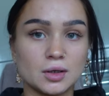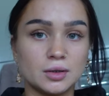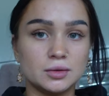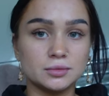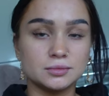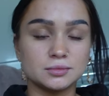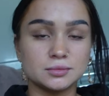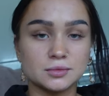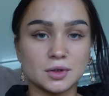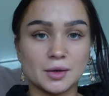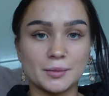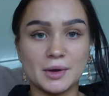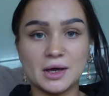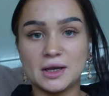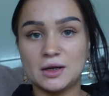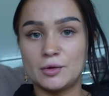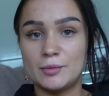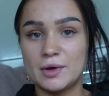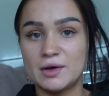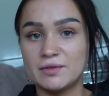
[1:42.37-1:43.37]
Oh, I'm at
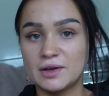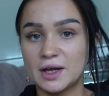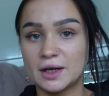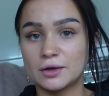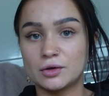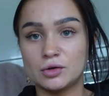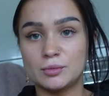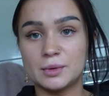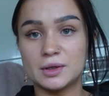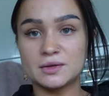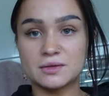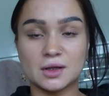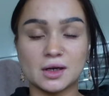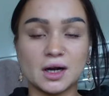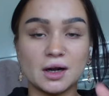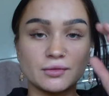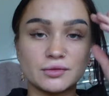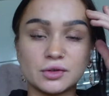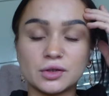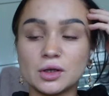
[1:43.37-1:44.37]
a little bit of an angle, but it's
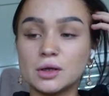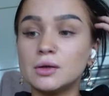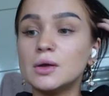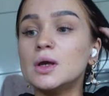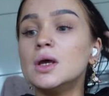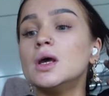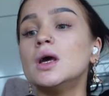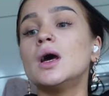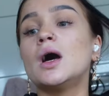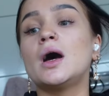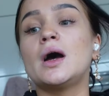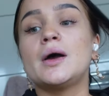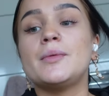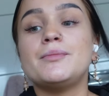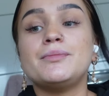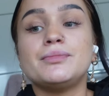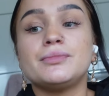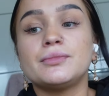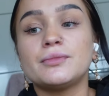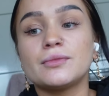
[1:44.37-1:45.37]
gonna have to do.
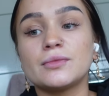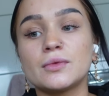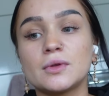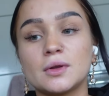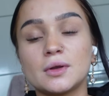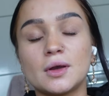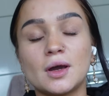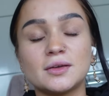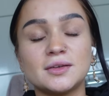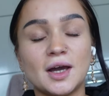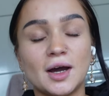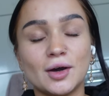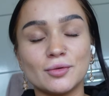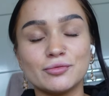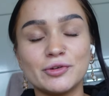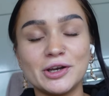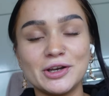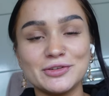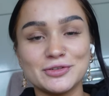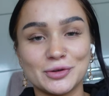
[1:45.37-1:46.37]
Yeah,
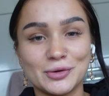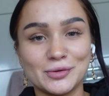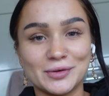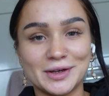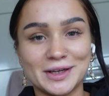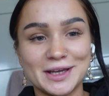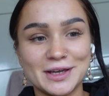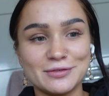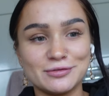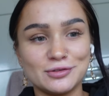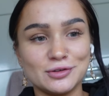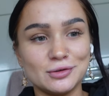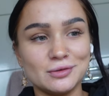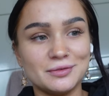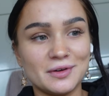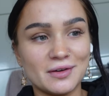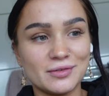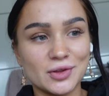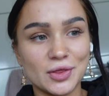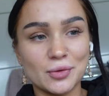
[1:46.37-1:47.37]
I'm really sorry. If
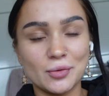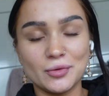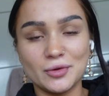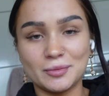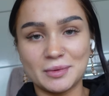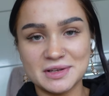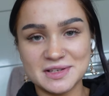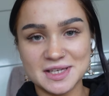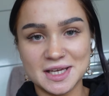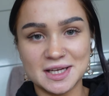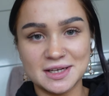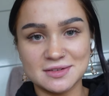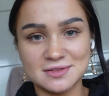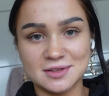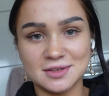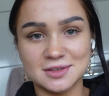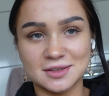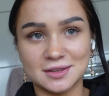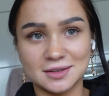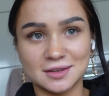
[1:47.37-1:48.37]
you've ever thought that my skin has
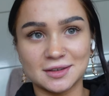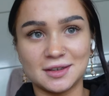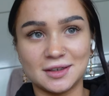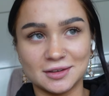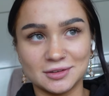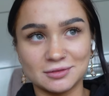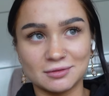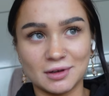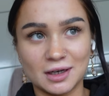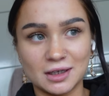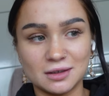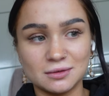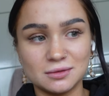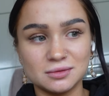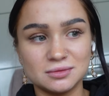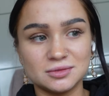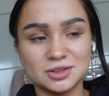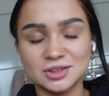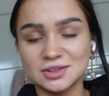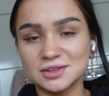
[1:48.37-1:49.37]
looked like
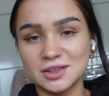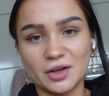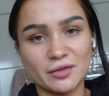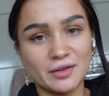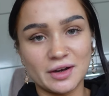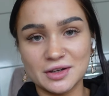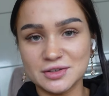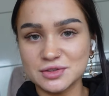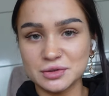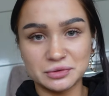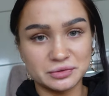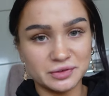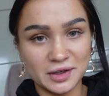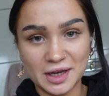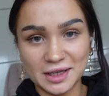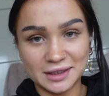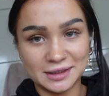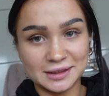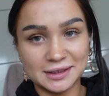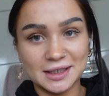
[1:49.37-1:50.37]
unreal, just know that it's all
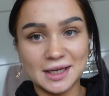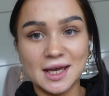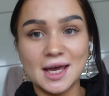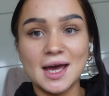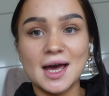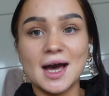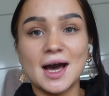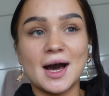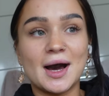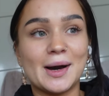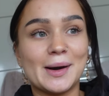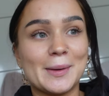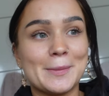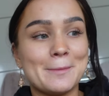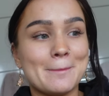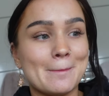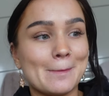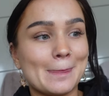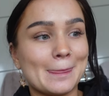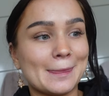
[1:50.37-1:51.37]
fake.
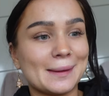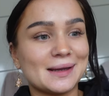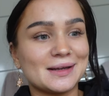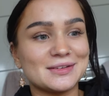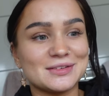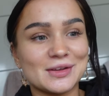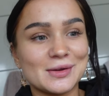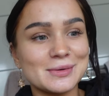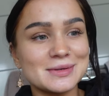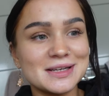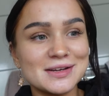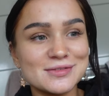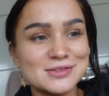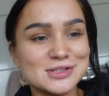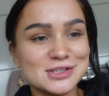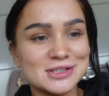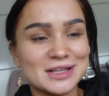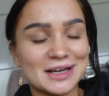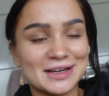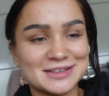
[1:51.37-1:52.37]
Because I would never
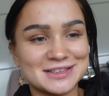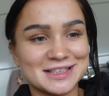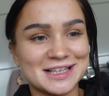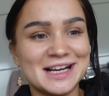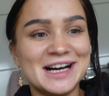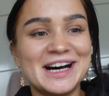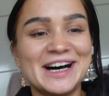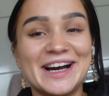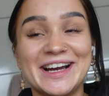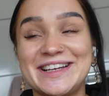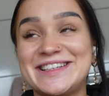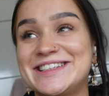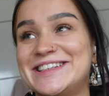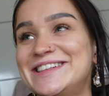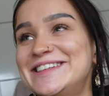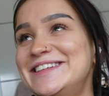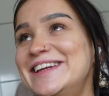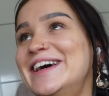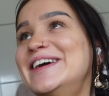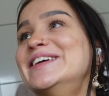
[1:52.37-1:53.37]
do that. I
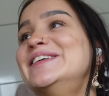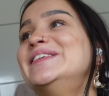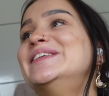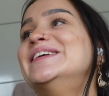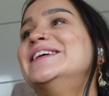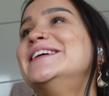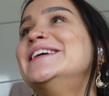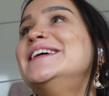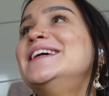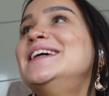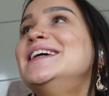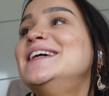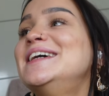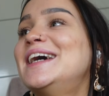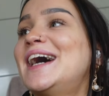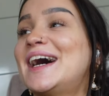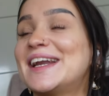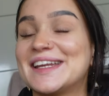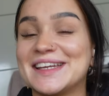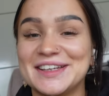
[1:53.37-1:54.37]
didn't know
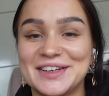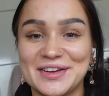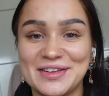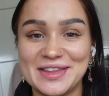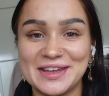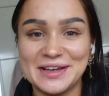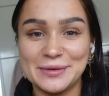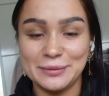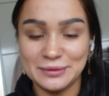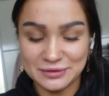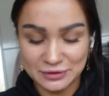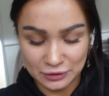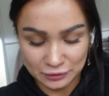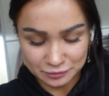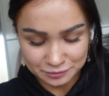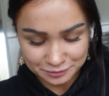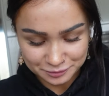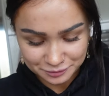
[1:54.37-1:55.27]
that it was on.